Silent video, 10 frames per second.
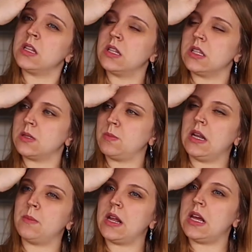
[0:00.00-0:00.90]
that's
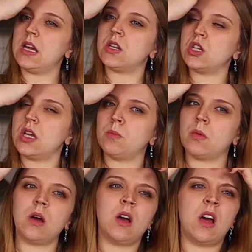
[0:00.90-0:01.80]
been a bit itchy,
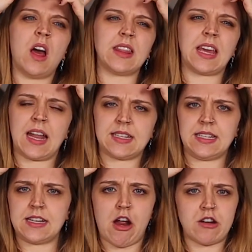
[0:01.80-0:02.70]
but I think
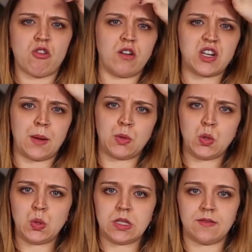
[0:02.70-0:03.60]
anti-dandruff
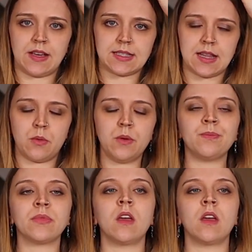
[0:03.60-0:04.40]
shampoo has fixed that one.